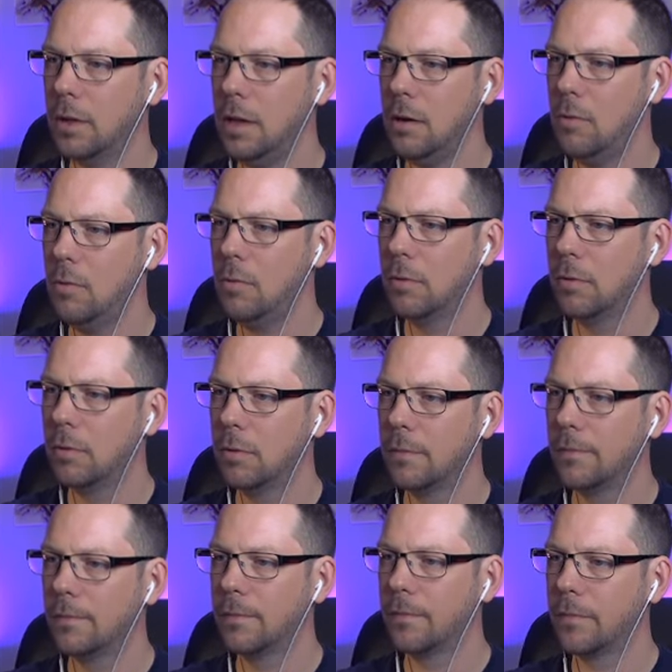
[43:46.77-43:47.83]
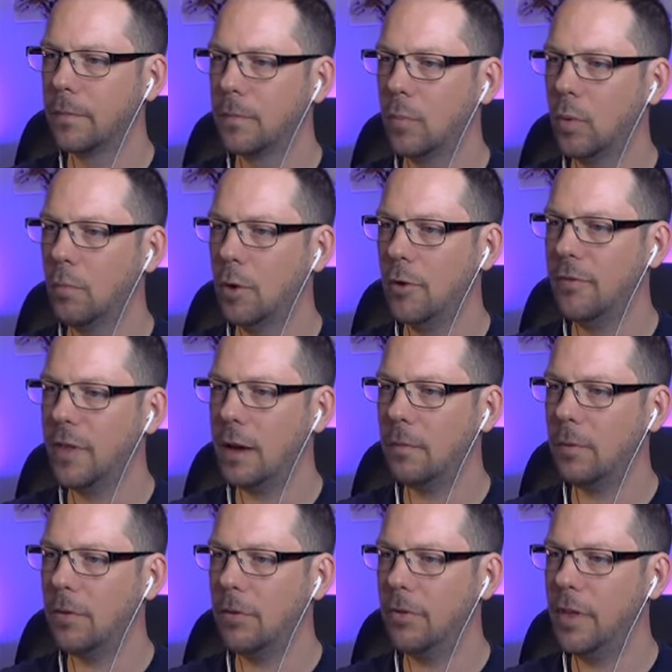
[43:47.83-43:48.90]
No. We'll move that
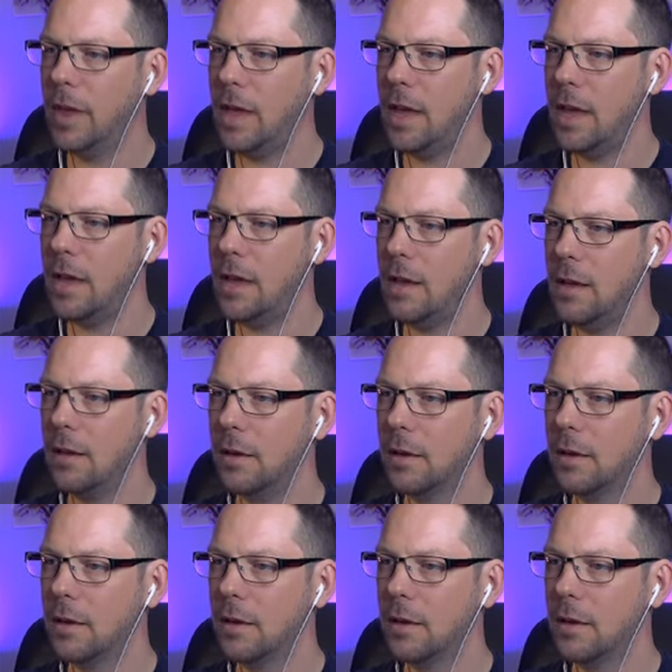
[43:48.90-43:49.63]
one there.